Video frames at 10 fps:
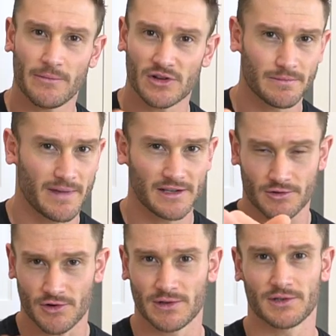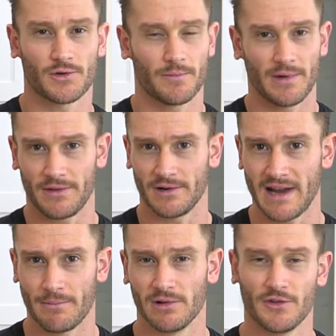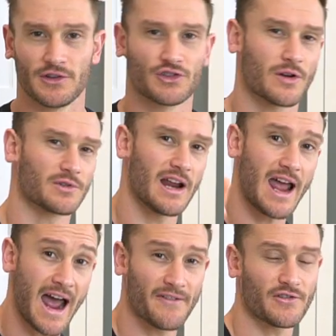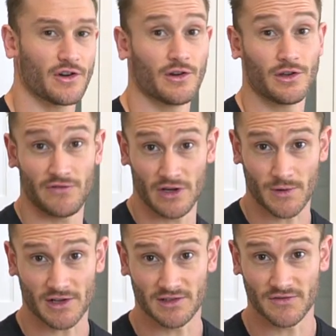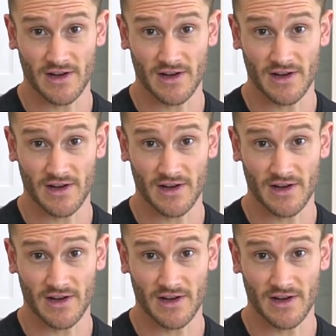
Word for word: membership-based grocery store, but they're down below in the description after after you finish watching this